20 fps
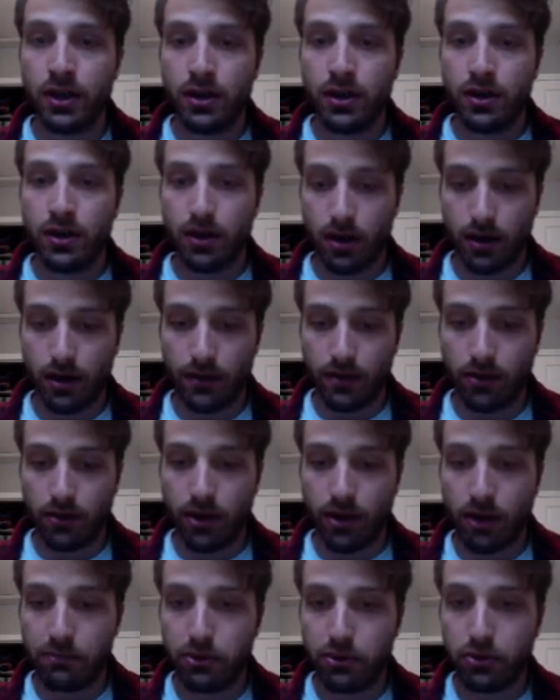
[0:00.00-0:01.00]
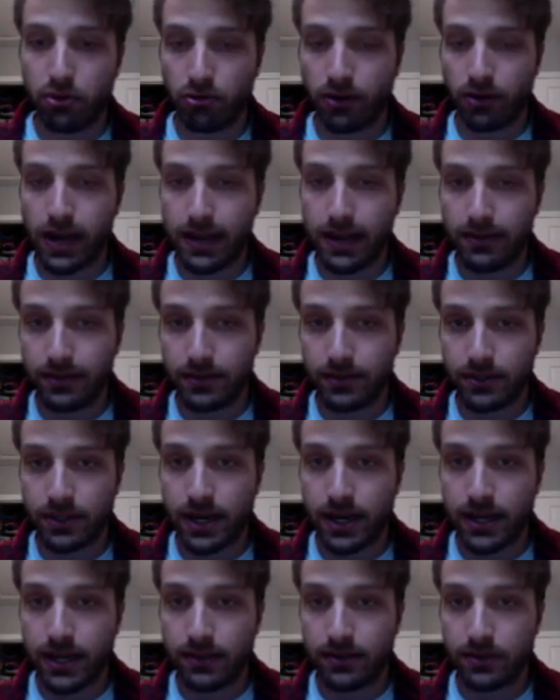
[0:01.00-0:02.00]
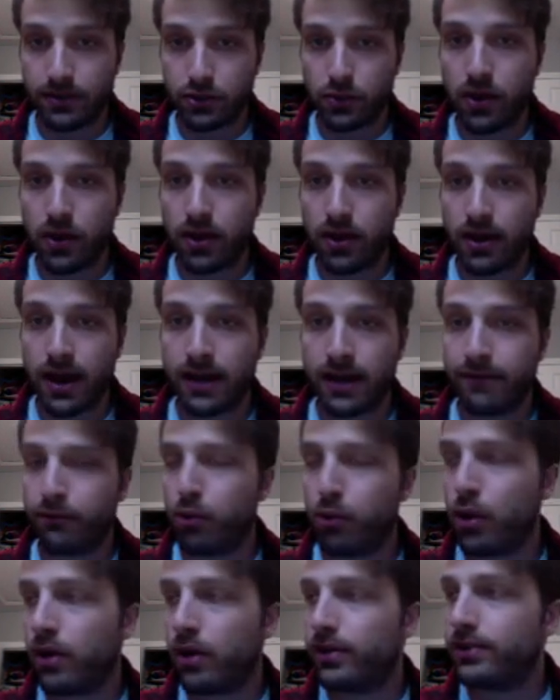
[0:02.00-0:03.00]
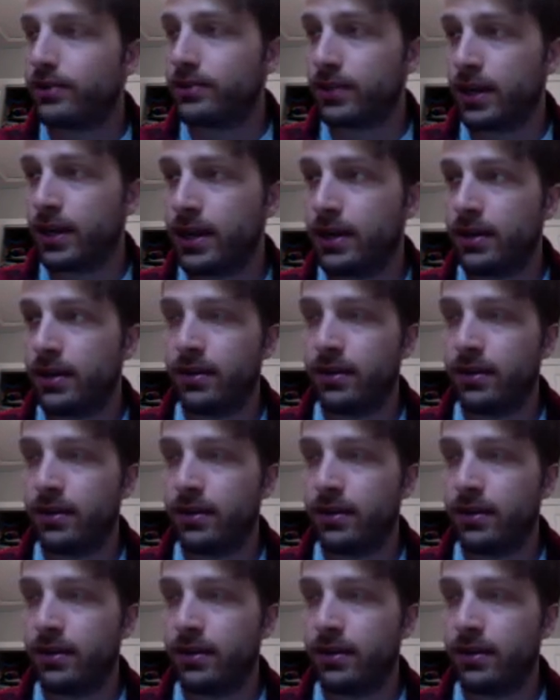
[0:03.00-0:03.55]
uh, that'll help you create this site, this kind of quality site,